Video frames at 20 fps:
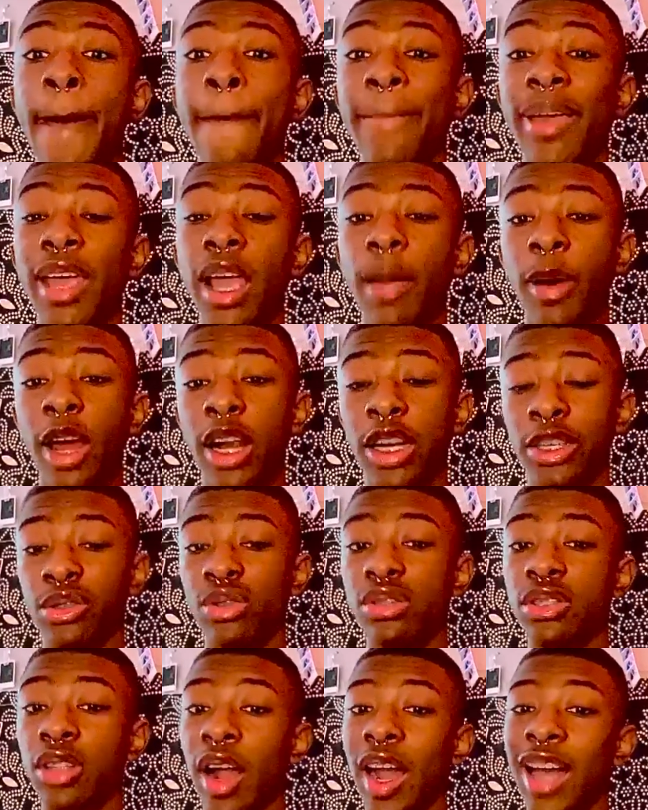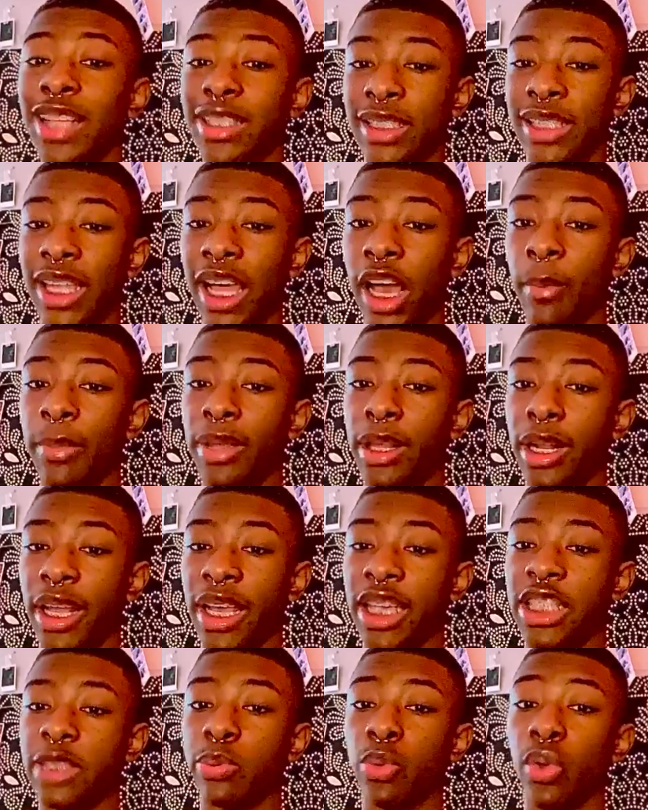Being a part of TruStar has allowed me
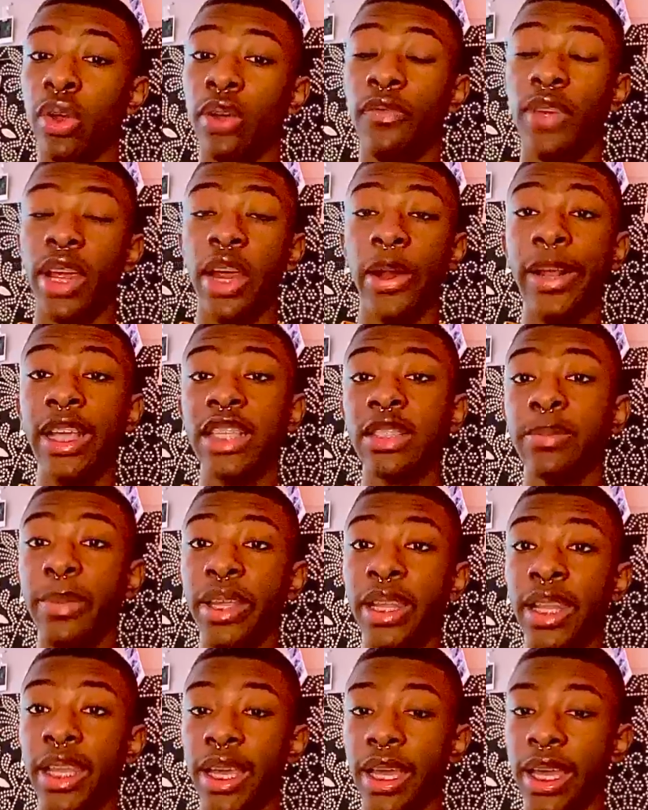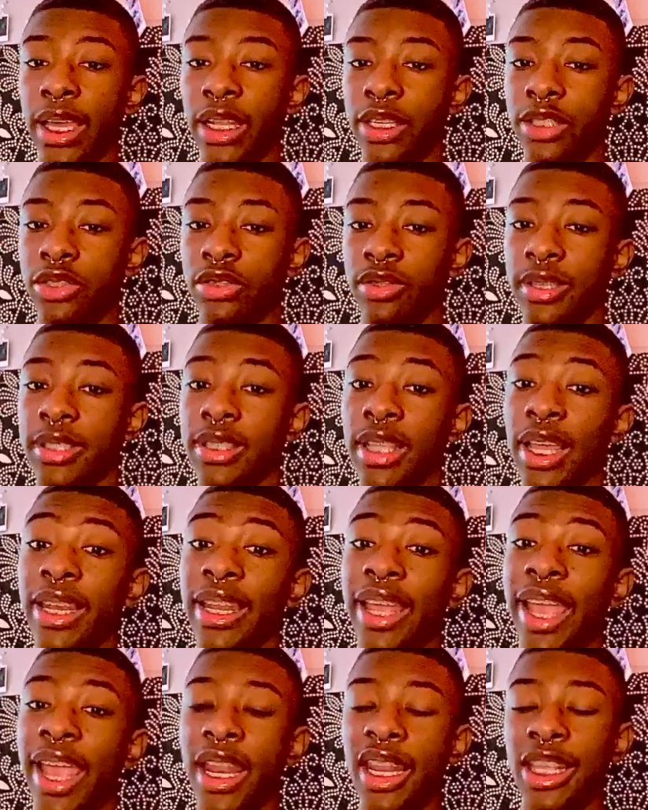to explore various media industries
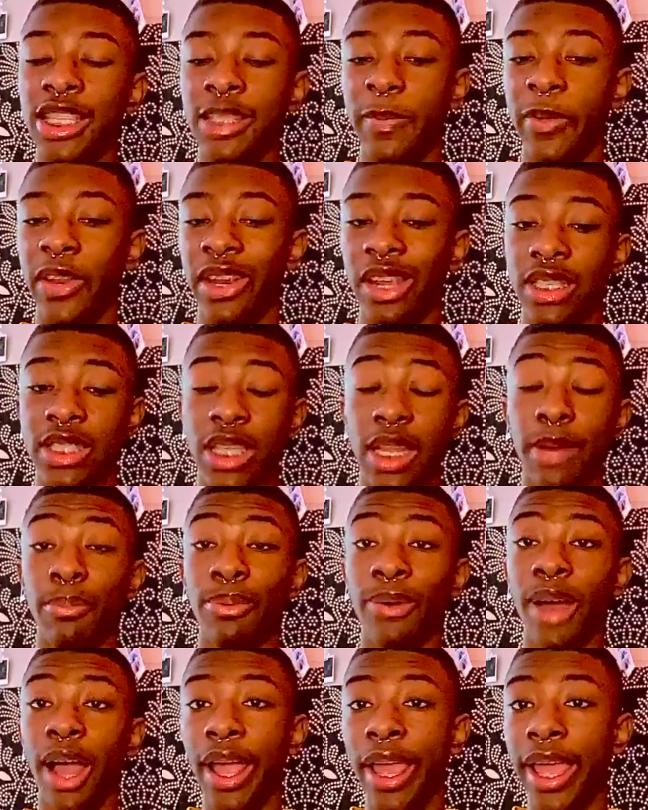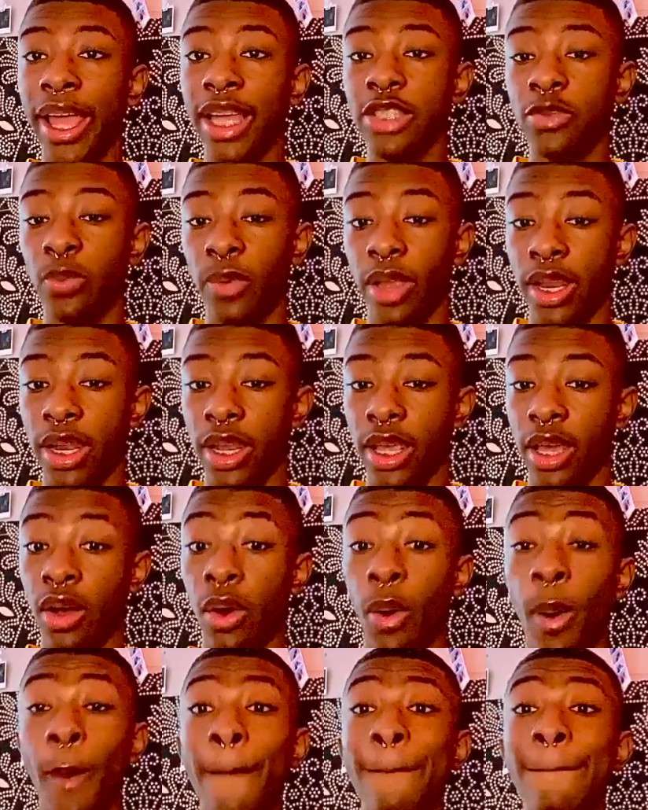and gain experience in broadcast
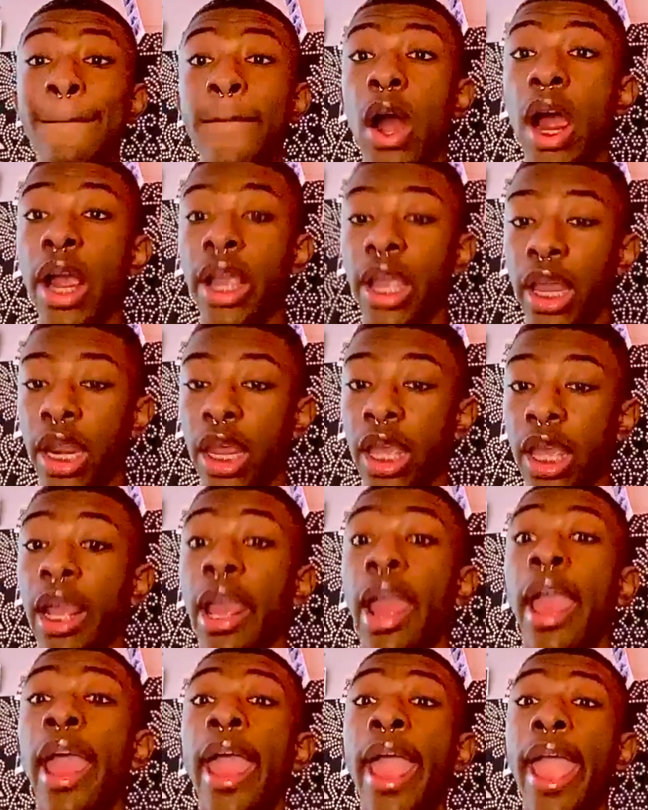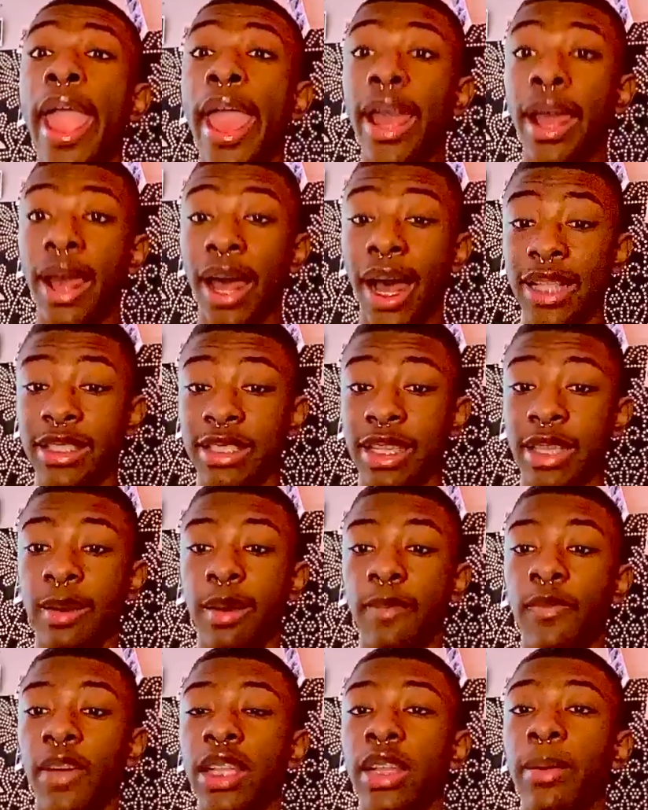radio, marketing, and content
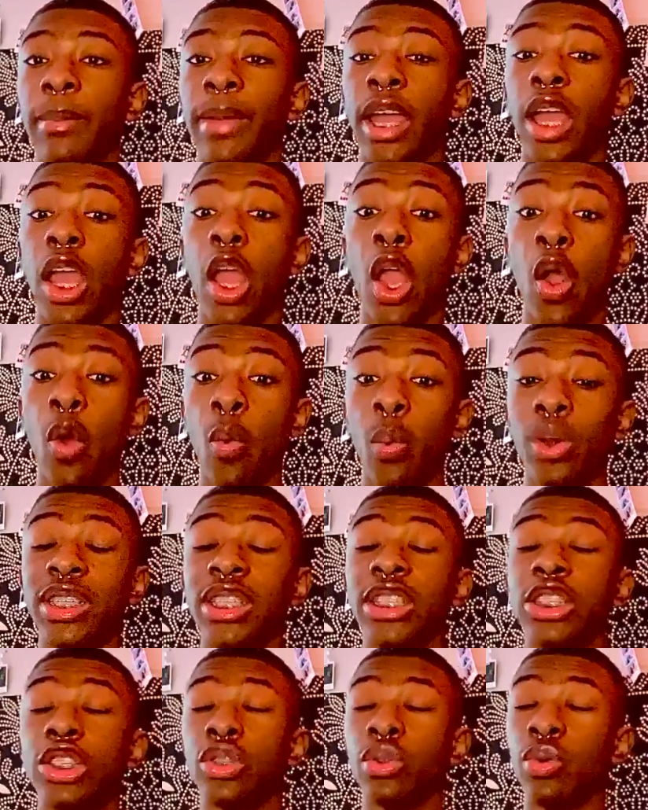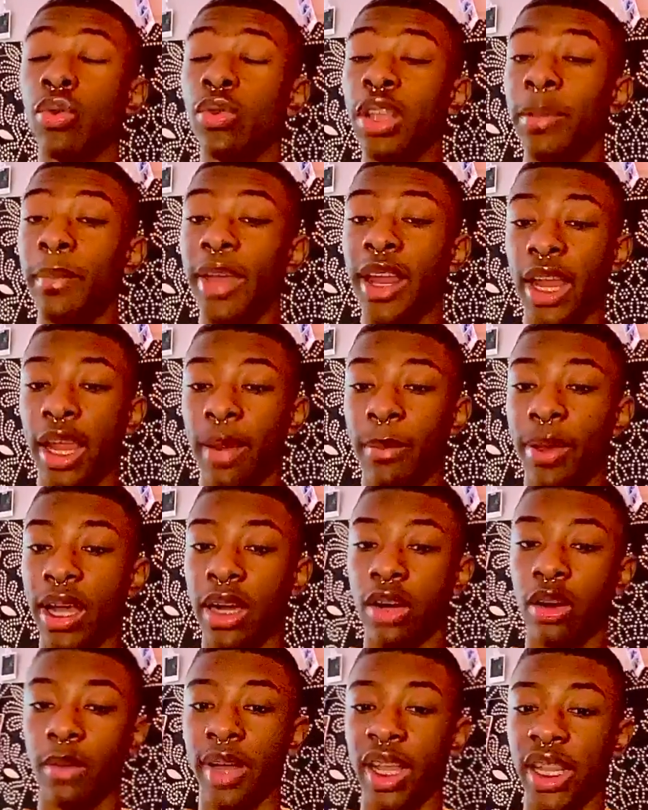development, which has truly made an
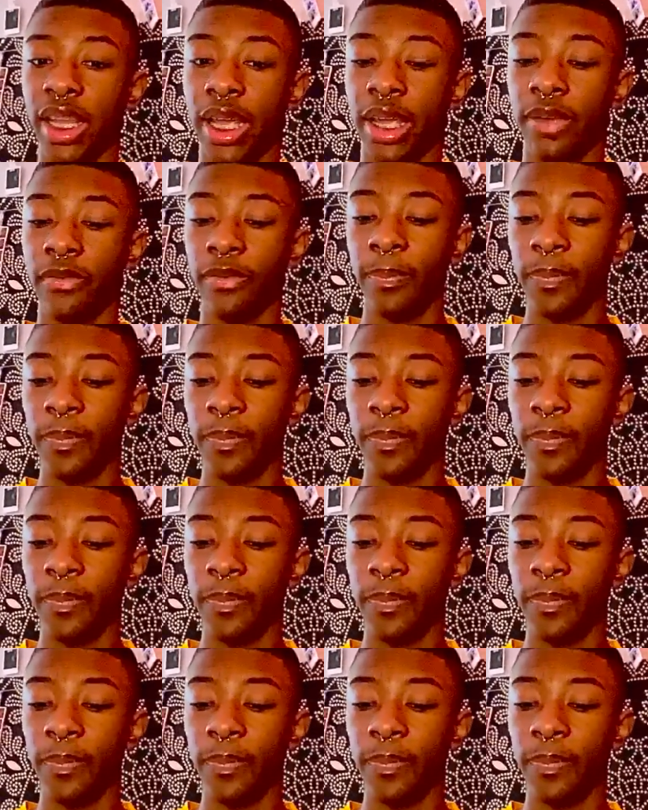impact on my life.